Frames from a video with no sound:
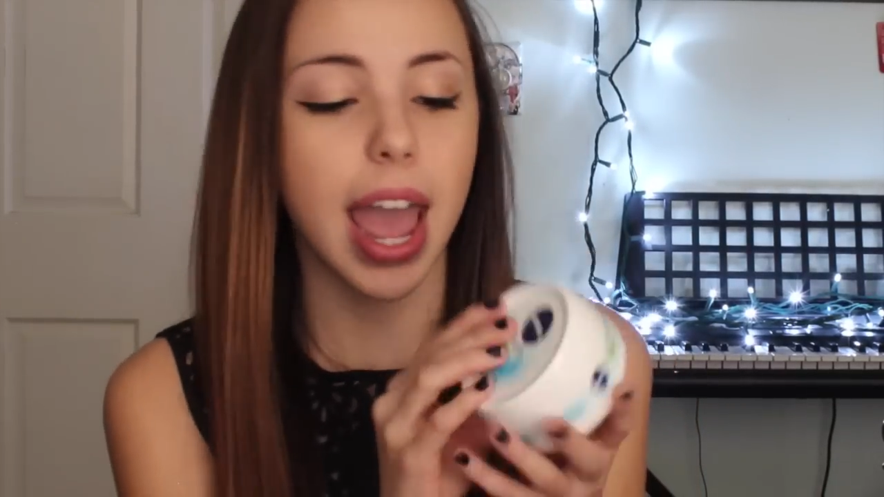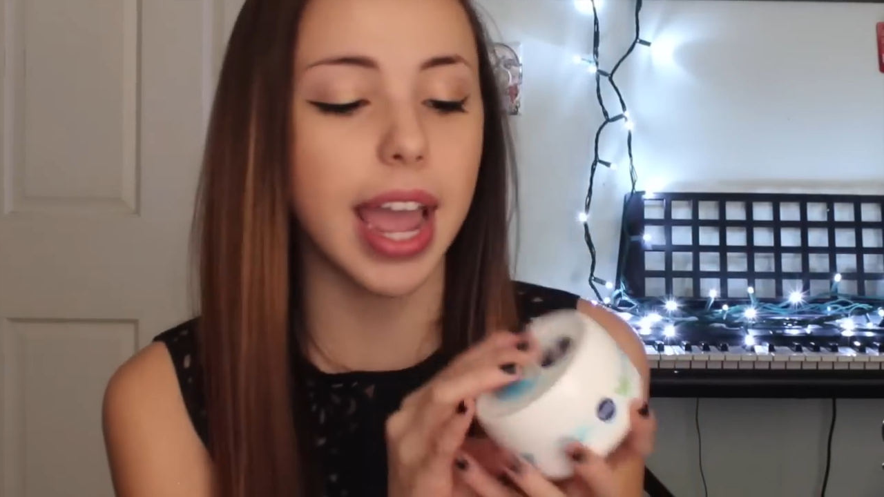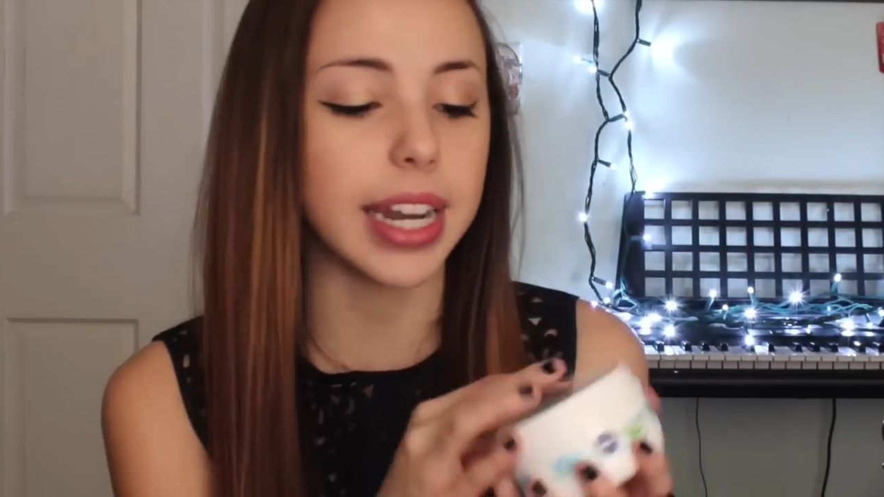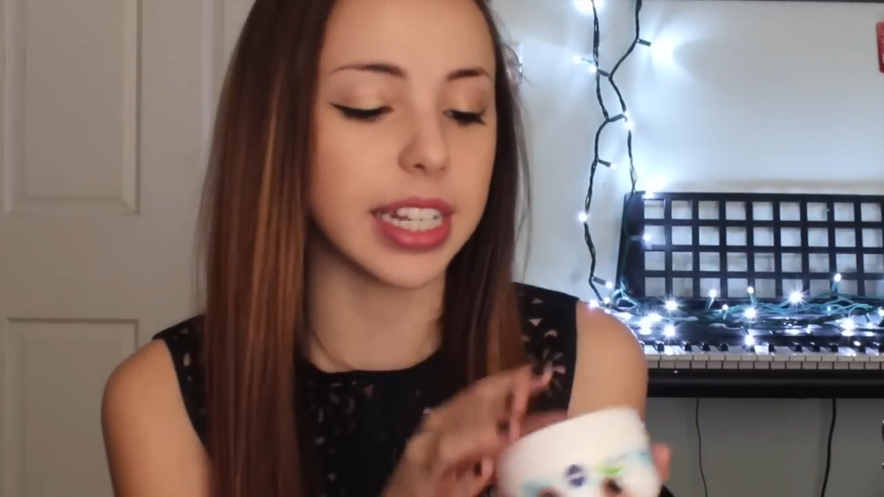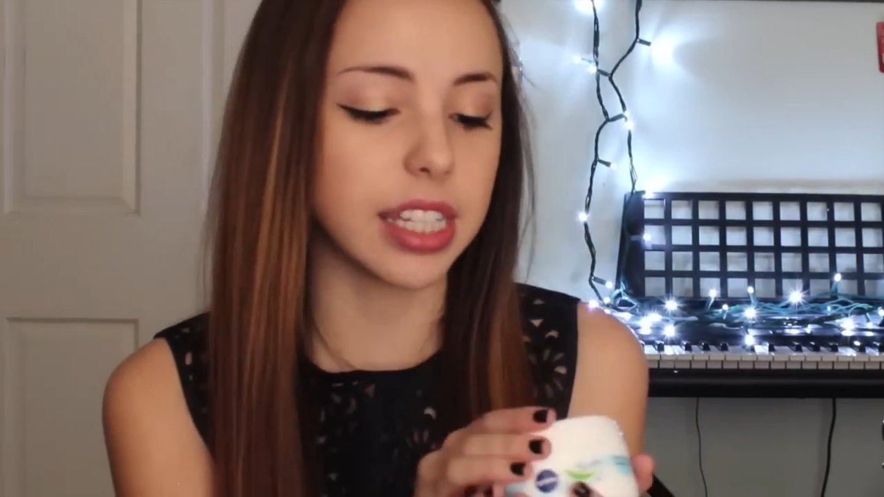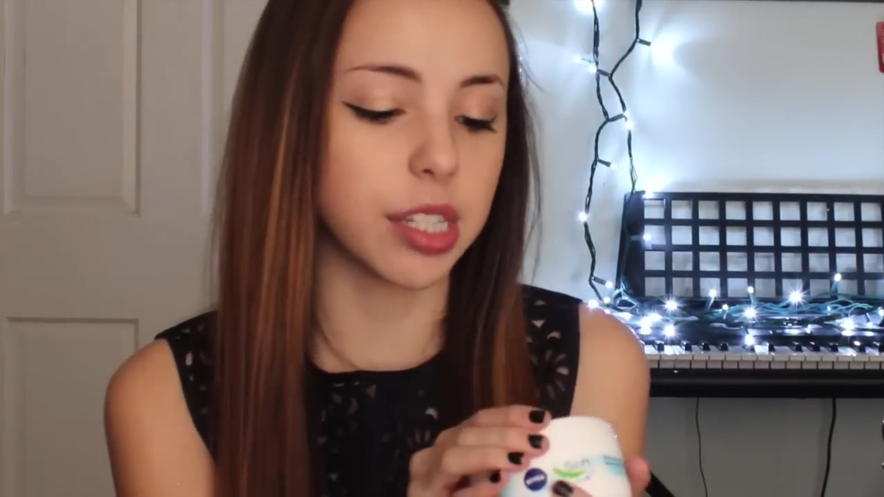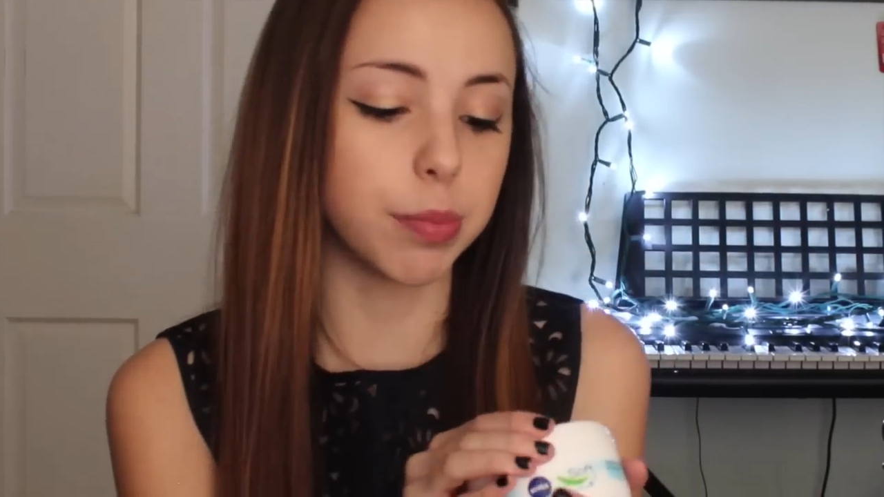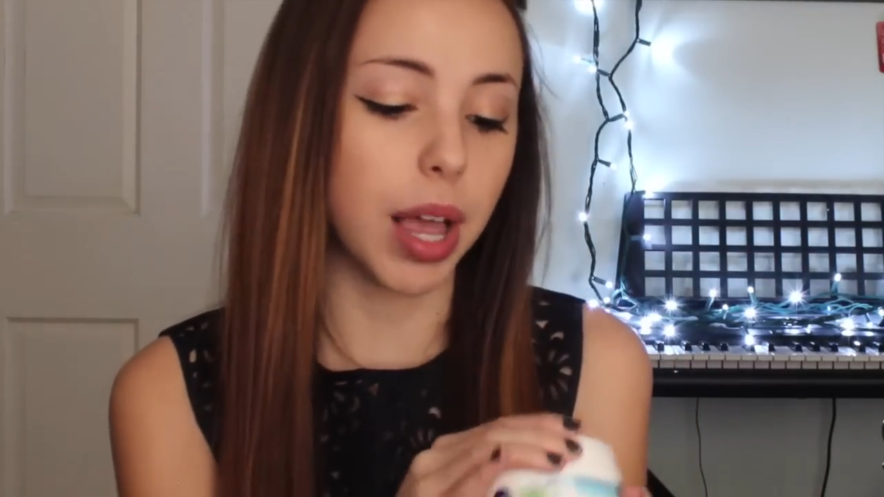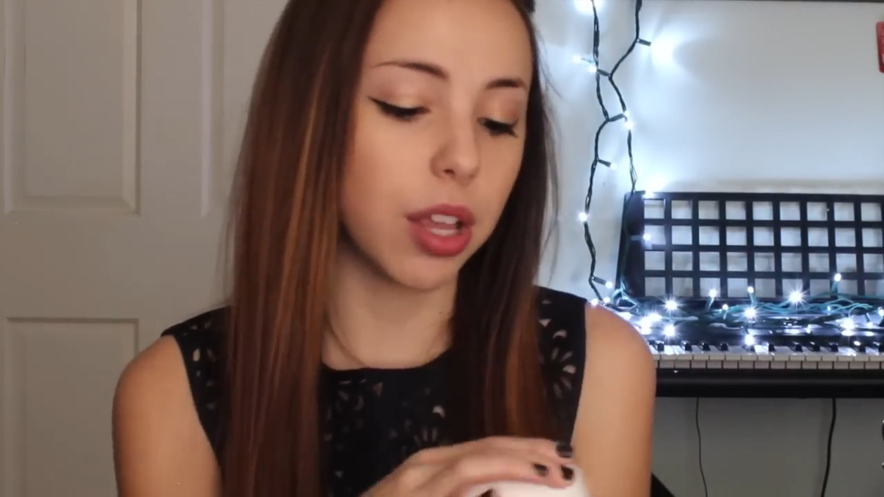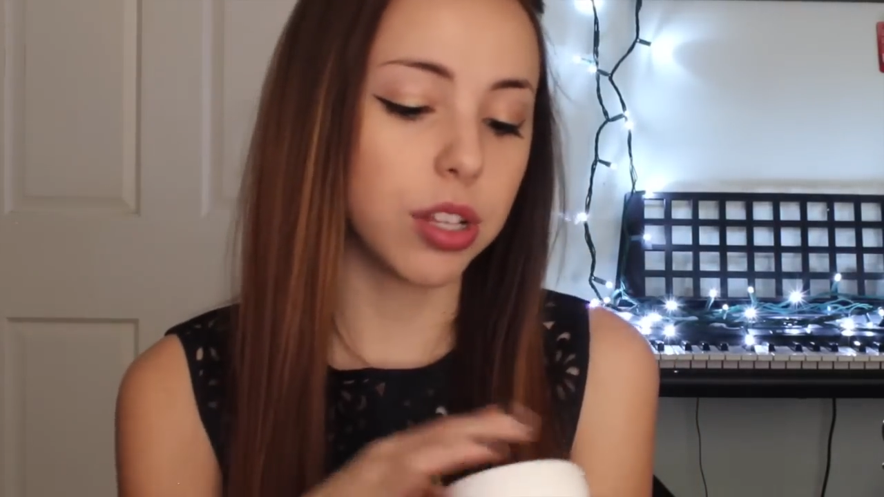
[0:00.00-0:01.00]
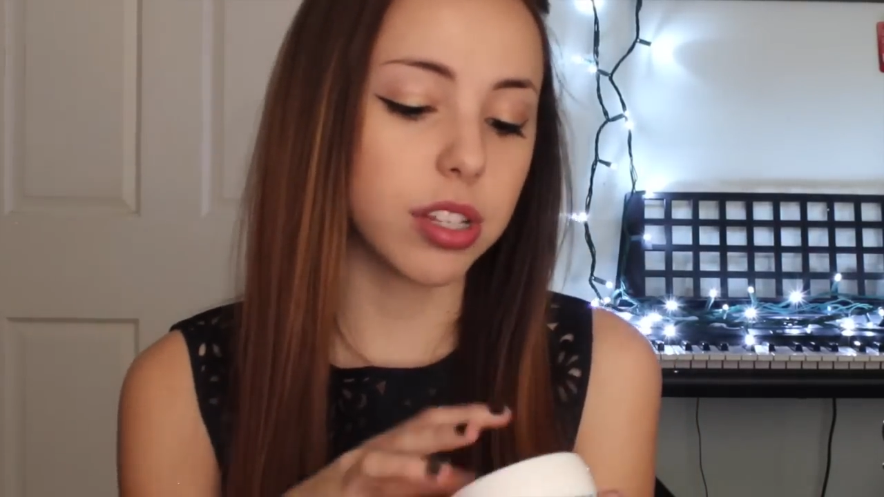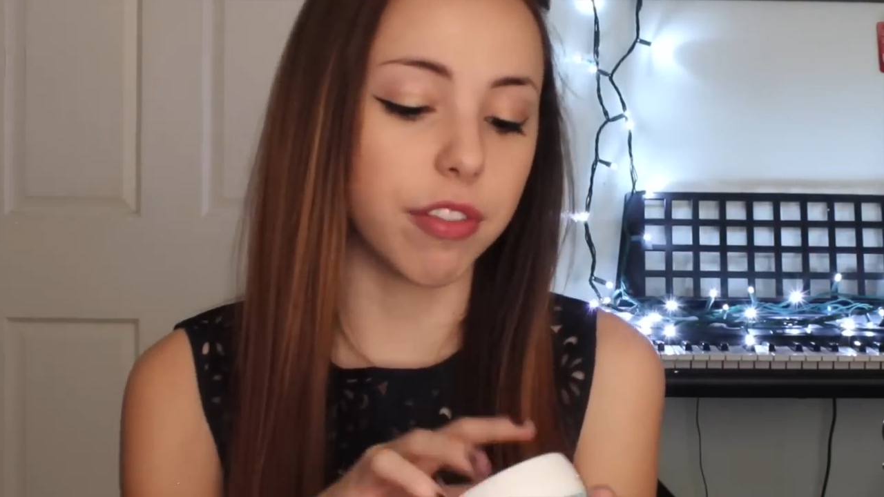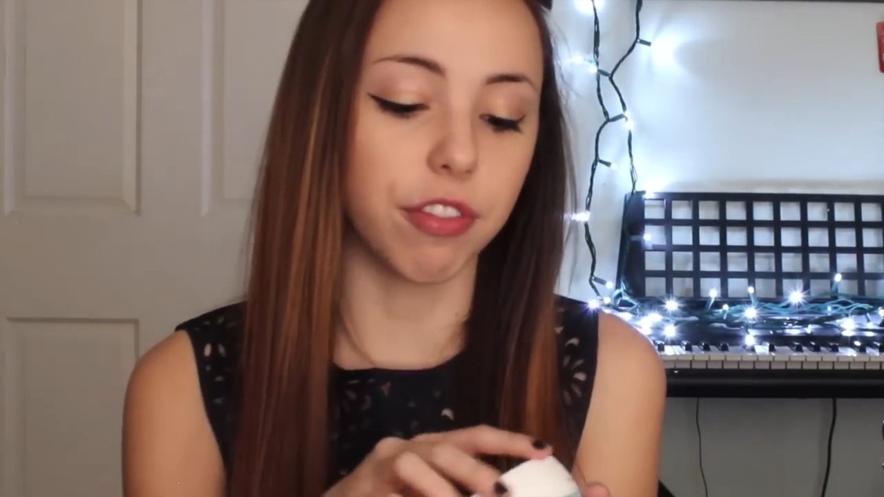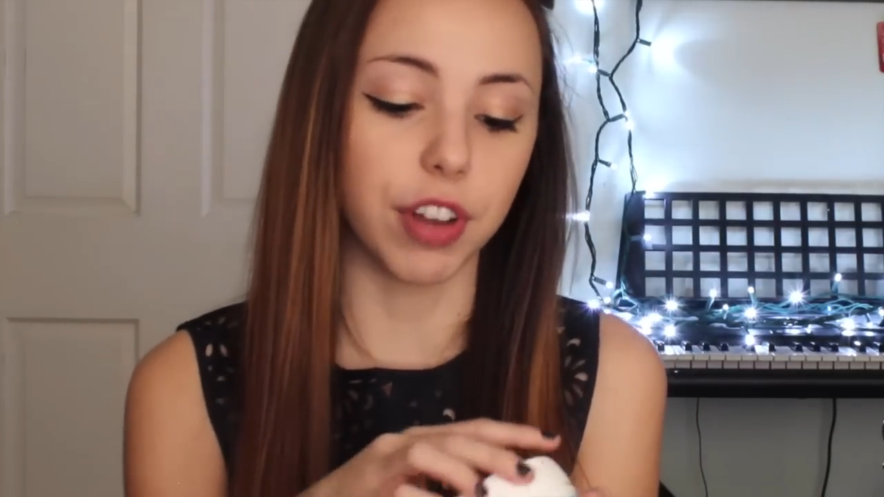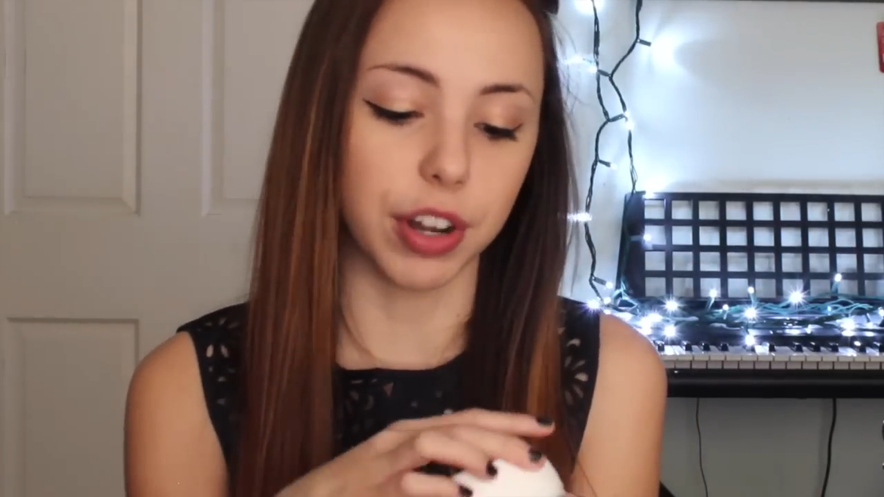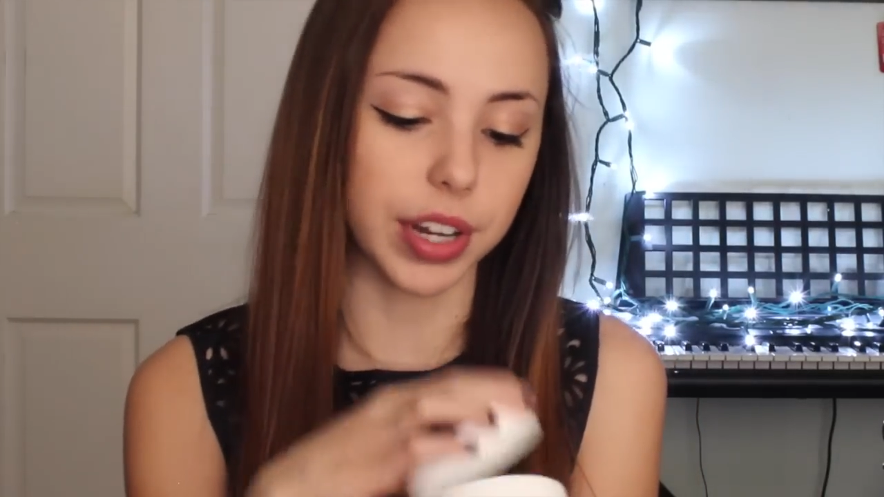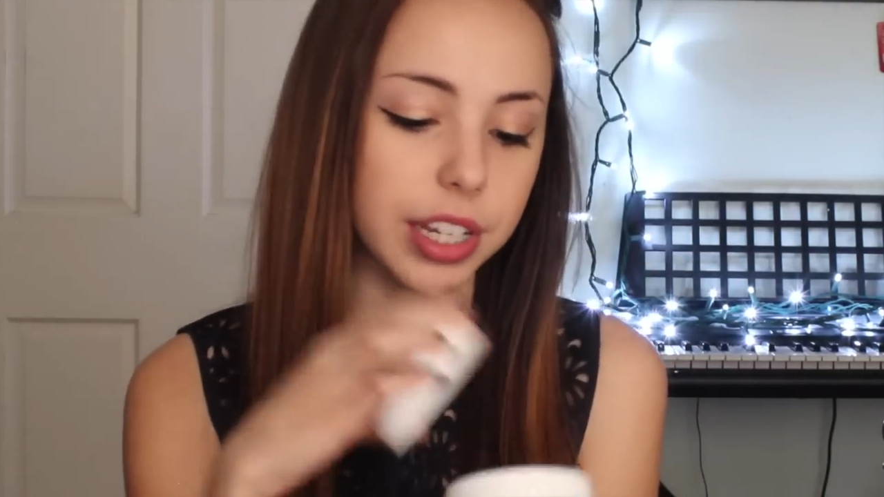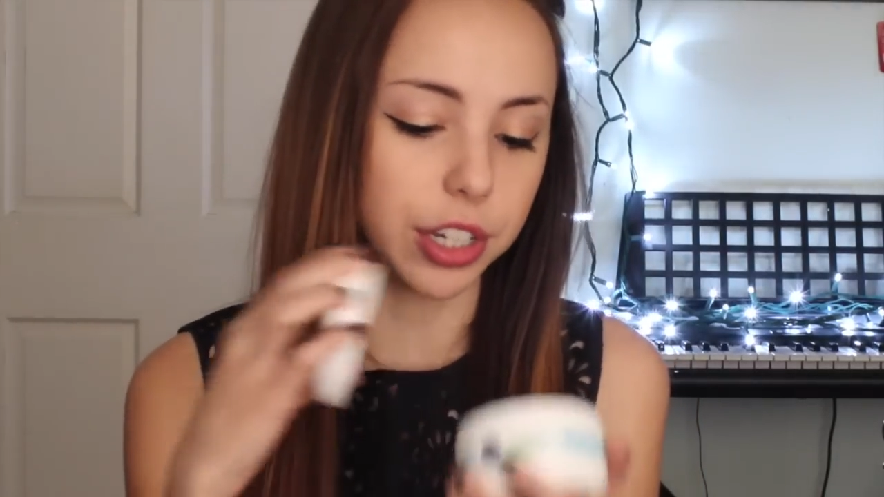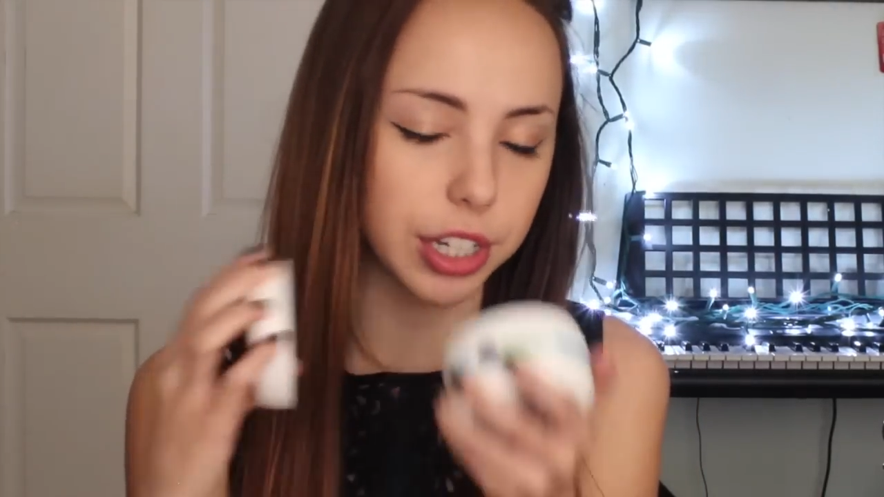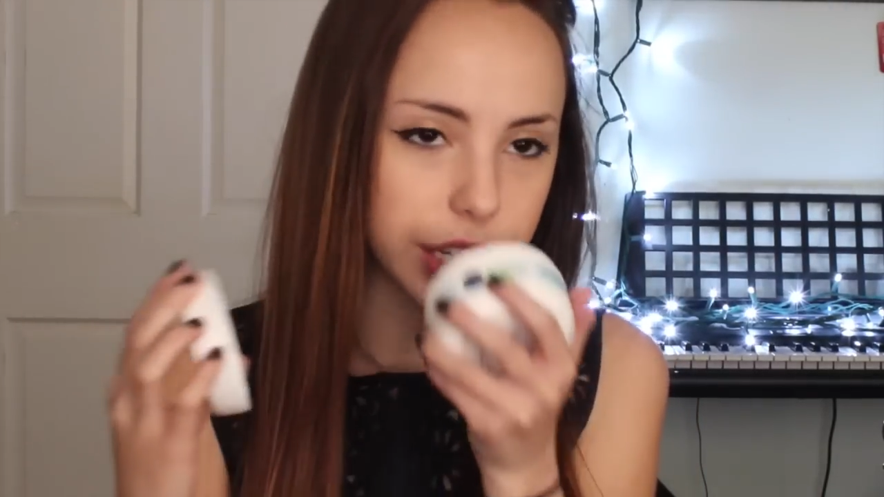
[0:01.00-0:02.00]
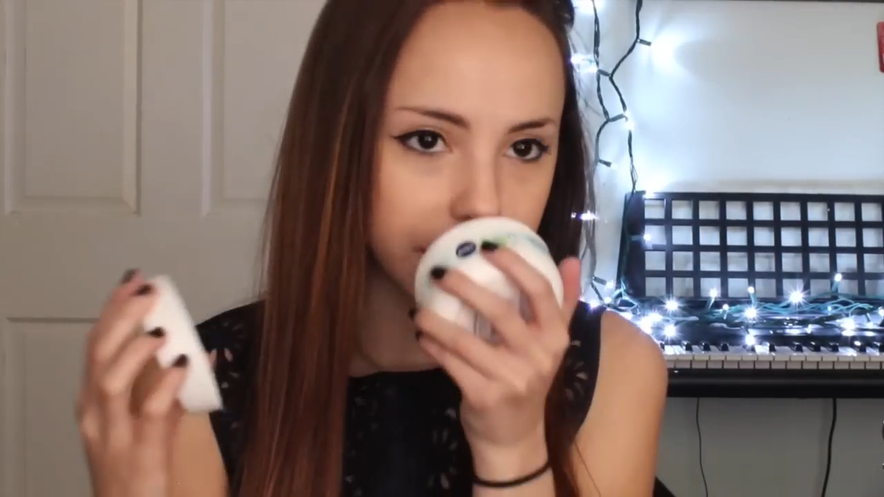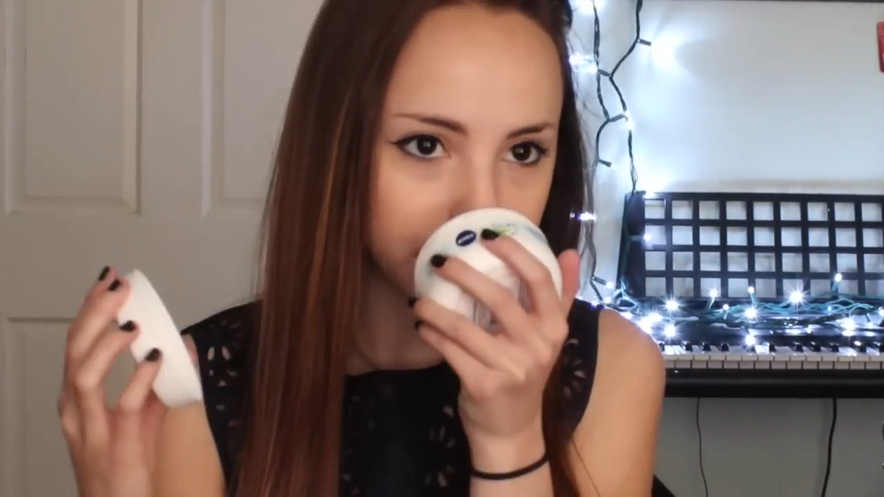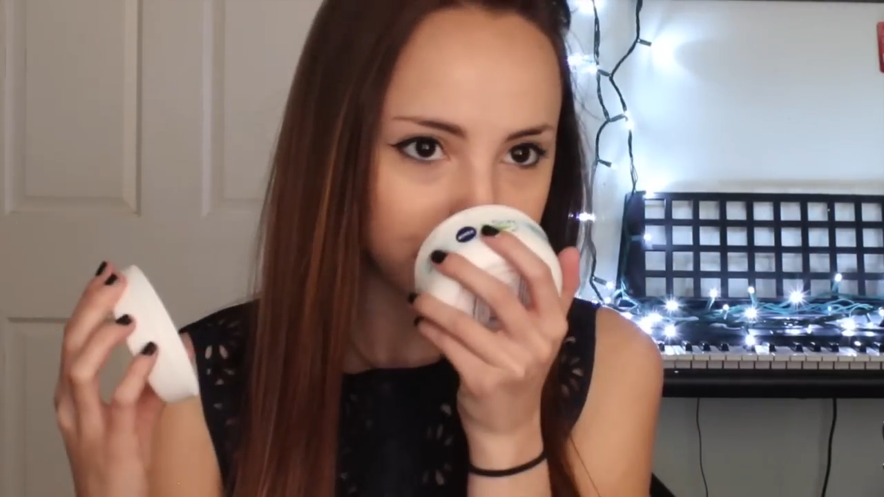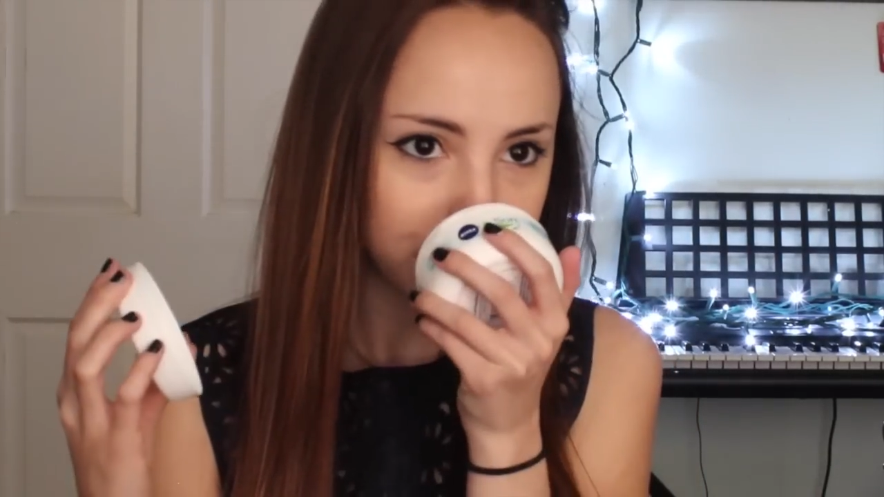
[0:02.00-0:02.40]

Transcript: and it smells very good.